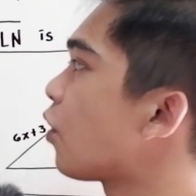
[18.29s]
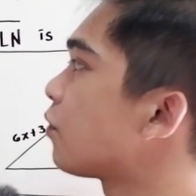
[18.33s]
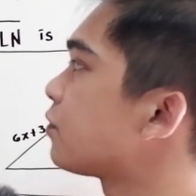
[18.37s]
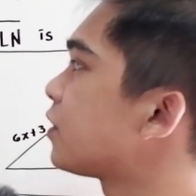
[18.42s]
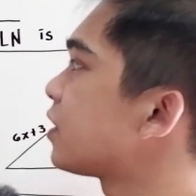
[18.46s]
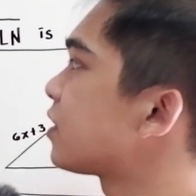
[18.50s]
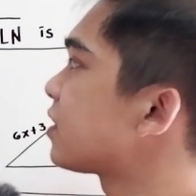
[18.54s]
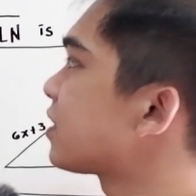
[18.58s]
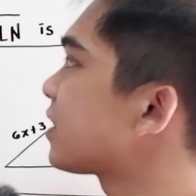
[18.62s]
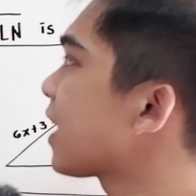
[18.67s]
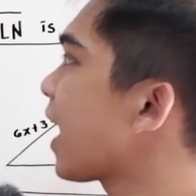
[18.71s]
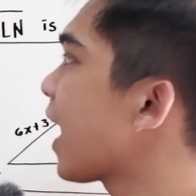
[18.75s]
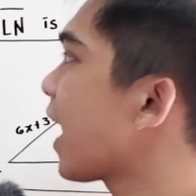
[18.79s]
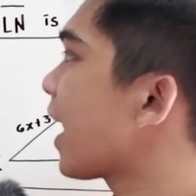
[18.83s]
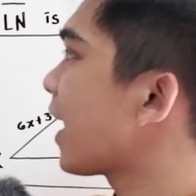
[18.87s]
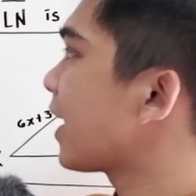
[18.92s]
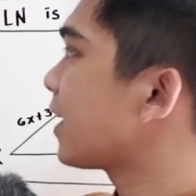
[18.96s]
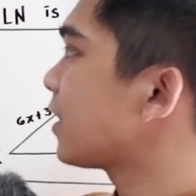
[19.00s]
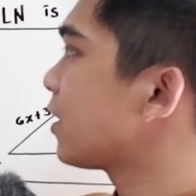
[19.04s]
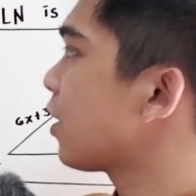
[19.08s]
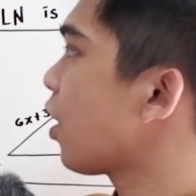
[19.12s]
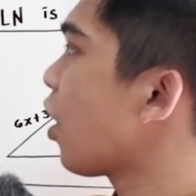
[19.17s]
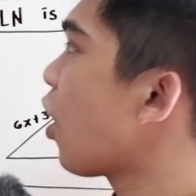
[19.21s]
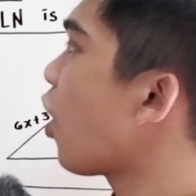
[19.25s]
of the
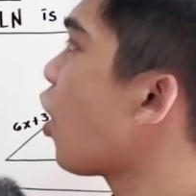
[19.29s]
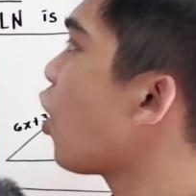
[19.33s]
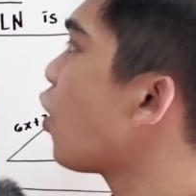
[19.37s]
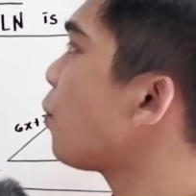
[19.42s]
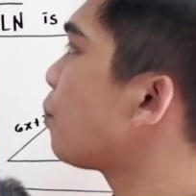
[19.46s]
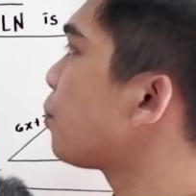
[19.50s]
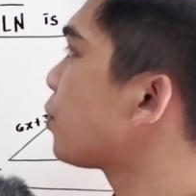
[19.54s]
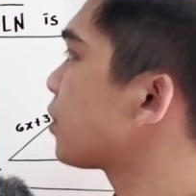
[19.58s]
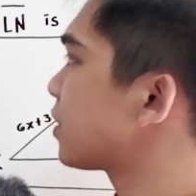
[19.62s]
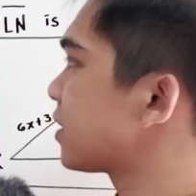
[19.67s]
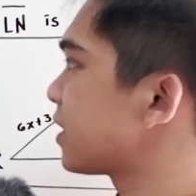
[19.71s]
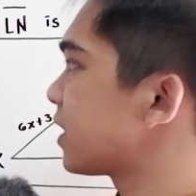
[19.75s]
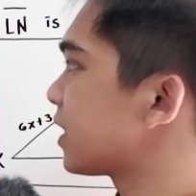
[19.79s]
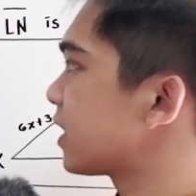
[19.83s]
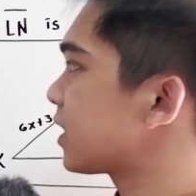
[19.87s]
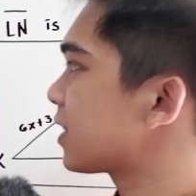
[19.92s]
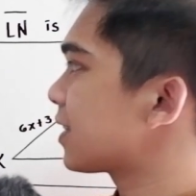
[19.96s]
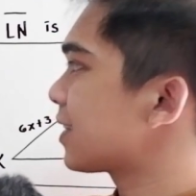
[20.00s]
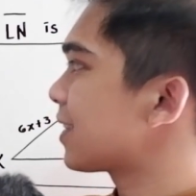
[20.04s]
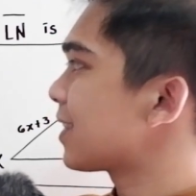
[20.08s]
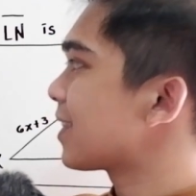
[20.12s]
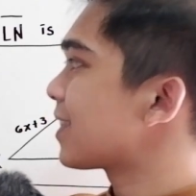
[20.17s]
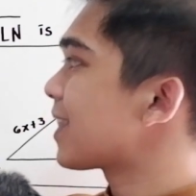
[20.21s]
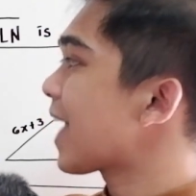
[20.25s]
side opposite
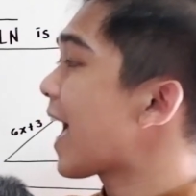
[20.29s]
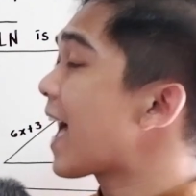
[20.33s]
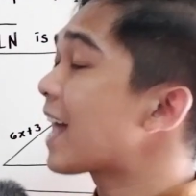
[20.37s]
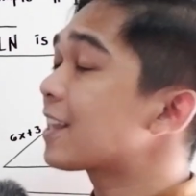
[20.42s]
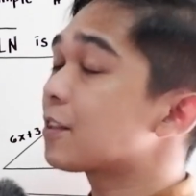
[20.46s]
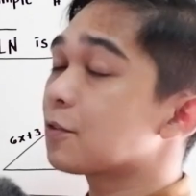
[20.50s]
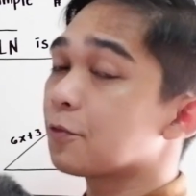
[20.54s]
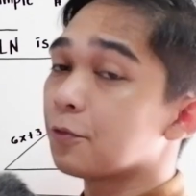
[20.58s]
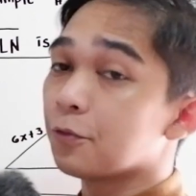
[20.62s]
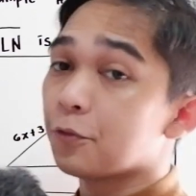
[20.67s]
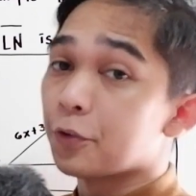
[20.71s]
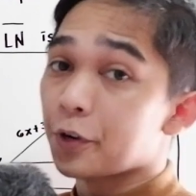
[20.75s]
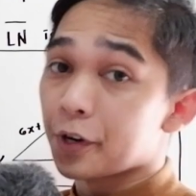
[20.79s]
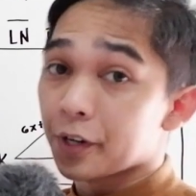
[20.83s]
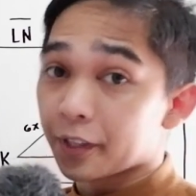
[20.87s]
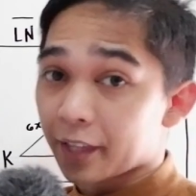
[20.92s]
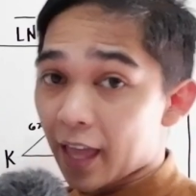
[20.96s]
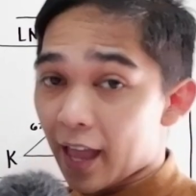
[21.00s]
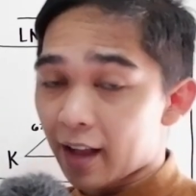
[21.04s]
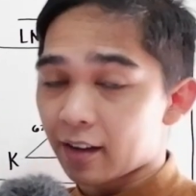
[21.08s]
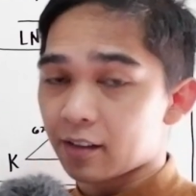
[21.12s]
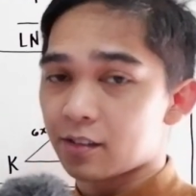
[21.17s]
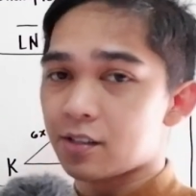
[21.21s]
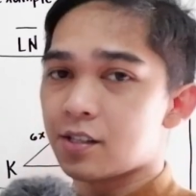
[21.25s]
that
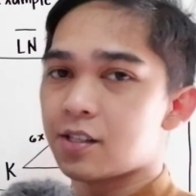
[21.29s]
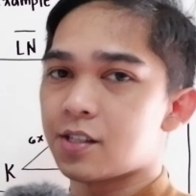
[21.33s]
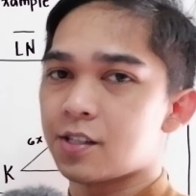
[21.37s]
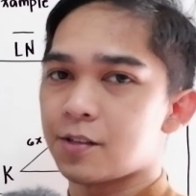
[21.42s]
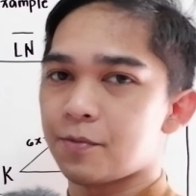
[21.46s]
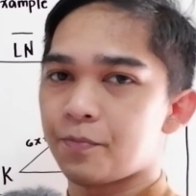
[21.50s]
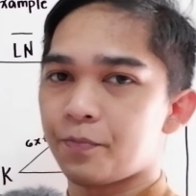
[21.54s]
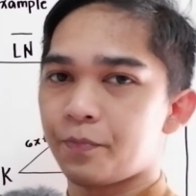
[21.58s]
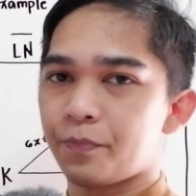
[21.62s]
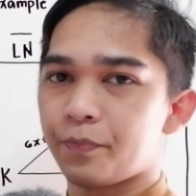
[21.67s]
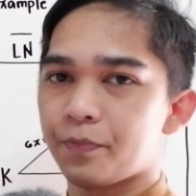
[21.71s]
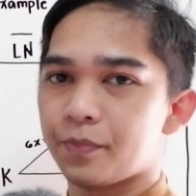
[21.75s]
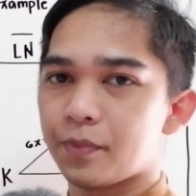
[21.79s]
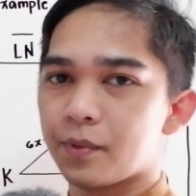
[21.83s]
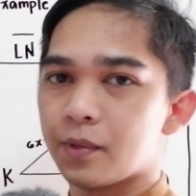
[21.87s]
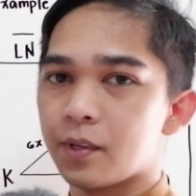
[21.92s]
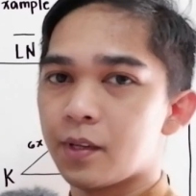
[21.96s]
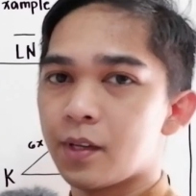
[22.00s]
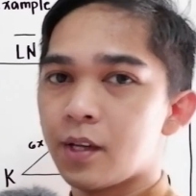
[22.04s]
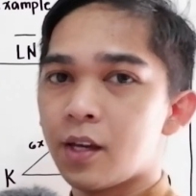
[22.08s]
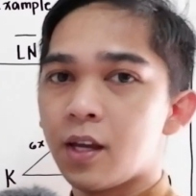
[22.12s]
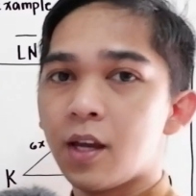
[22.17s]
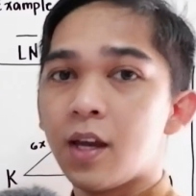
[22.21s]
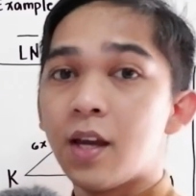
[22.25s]
vertex.
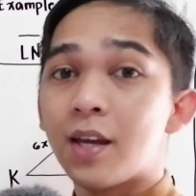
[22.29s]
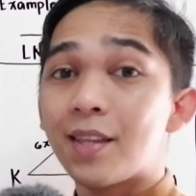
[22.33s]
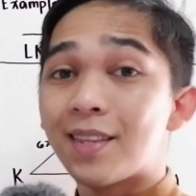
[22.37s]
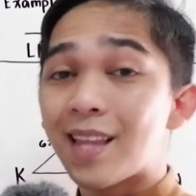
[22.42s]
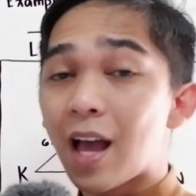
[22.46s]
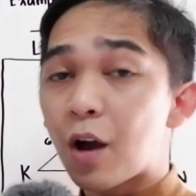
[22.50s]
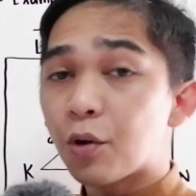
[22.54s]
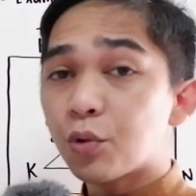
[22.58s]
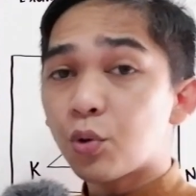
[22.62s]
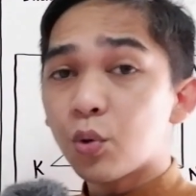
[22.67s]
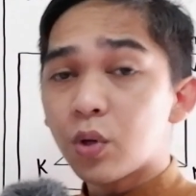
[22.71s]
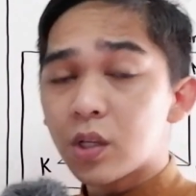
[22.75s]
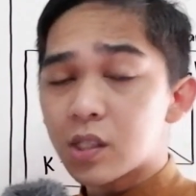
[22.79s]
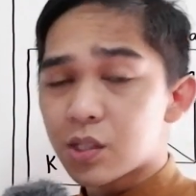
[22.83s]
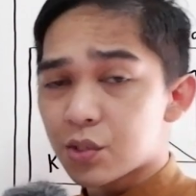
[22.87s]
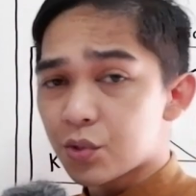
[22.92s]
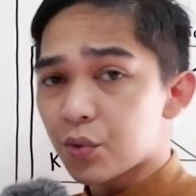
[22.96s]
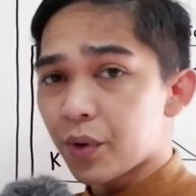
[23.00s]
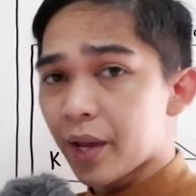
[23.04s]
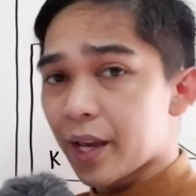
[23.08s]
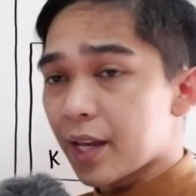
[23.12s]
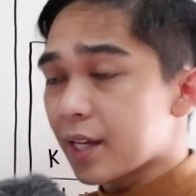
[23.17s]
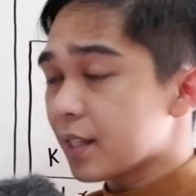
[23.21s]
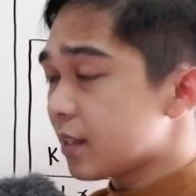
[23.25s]
Now to
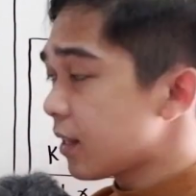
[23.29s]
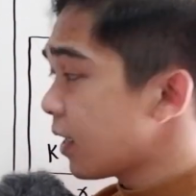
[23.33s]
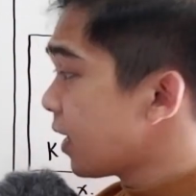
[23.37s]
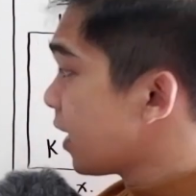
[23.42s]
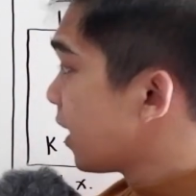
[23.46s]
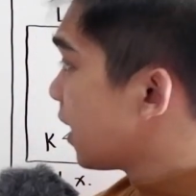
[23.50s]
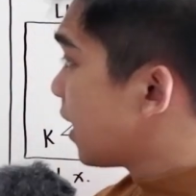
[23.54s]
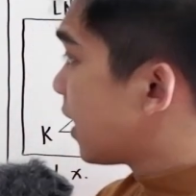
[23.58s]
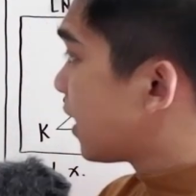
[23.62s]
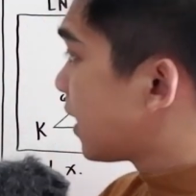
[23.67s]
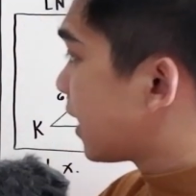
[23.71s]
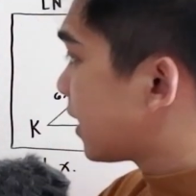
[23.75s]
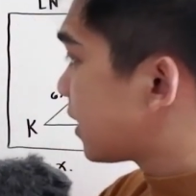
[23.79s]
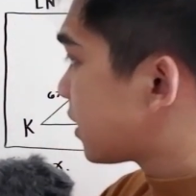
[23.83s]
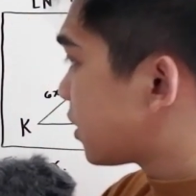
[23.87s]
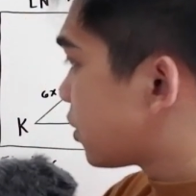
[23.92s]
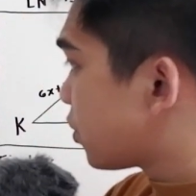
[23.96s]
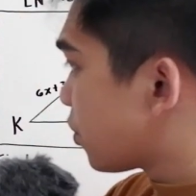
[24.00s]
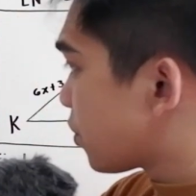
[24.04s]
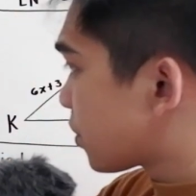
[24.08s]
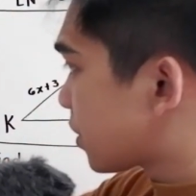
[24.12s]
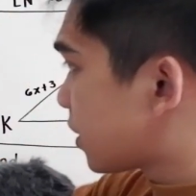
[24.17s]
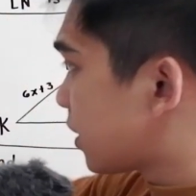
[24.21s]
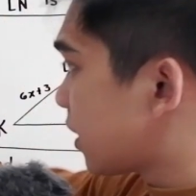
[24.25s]
illustrate, let us
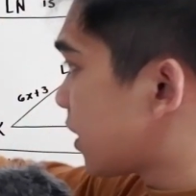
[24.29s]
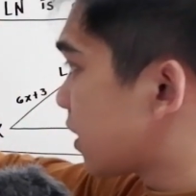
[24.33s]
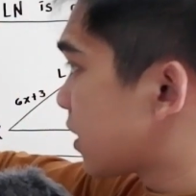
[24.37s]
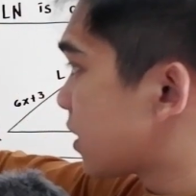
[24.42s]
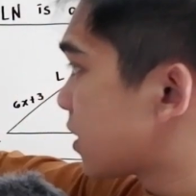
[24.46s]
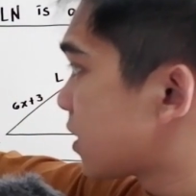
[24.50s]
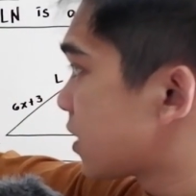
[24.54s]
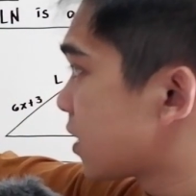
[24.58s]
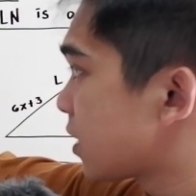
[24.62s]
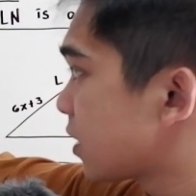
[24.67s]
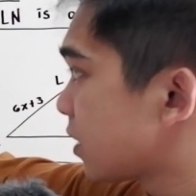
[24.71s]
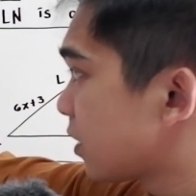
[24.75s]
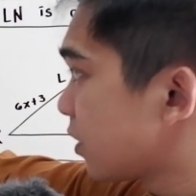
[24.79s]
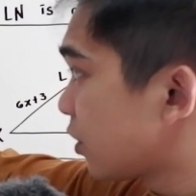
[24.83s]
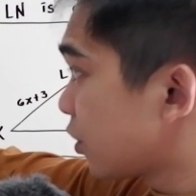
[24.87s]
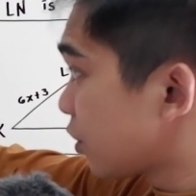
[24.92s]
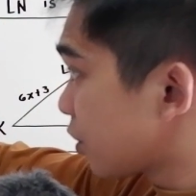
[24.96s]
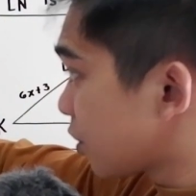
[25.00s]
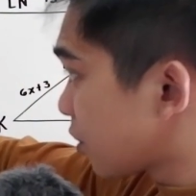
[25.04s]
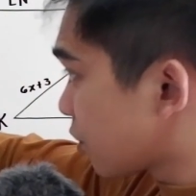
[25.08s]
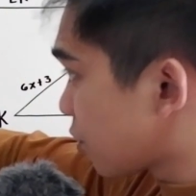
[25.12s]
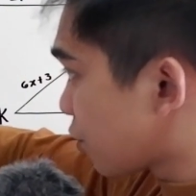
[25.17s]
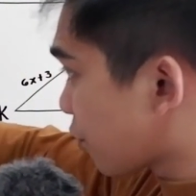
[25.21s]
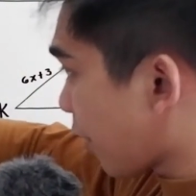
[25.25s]
use this
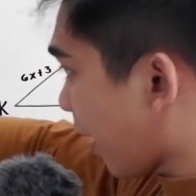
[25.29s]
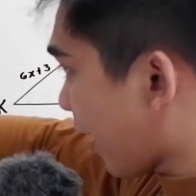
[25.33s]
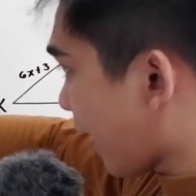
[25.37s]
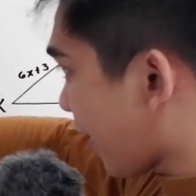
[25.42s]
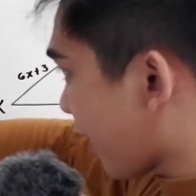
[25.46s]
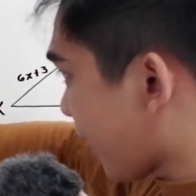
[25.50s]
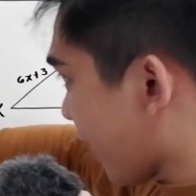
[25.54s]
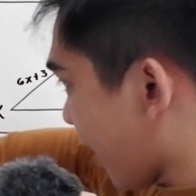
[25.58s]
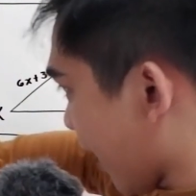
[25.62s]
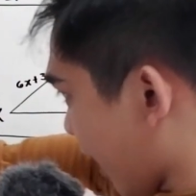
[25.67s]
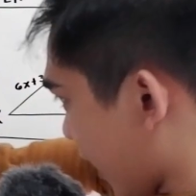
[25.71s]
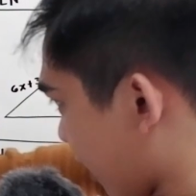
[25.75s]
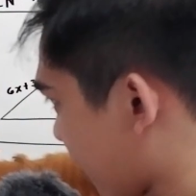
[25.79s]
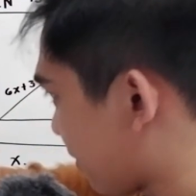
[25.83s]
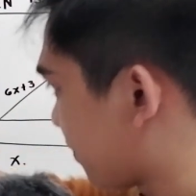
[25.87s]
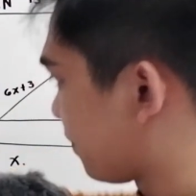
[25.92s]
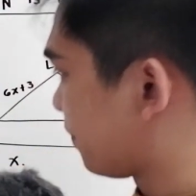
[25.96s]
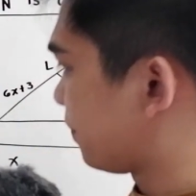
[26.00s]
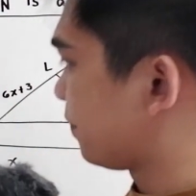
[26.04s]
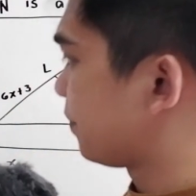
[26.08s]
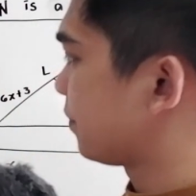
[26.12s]
triangle.